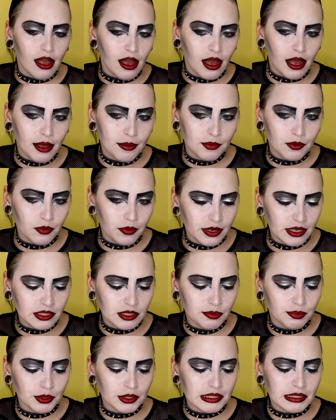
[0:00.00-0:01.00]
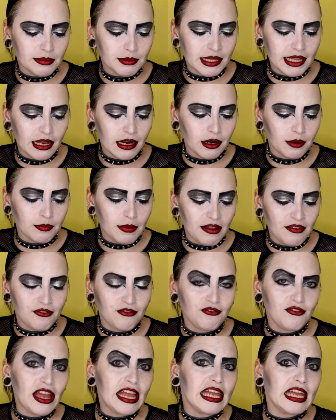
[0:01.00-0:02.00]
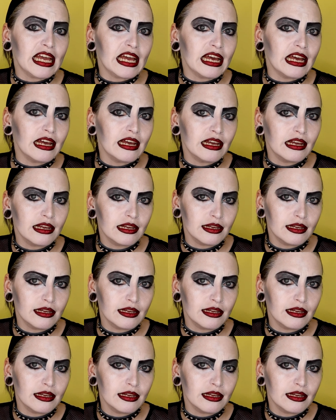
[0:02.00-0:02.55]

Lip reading: I'm going to put some of that on my finger,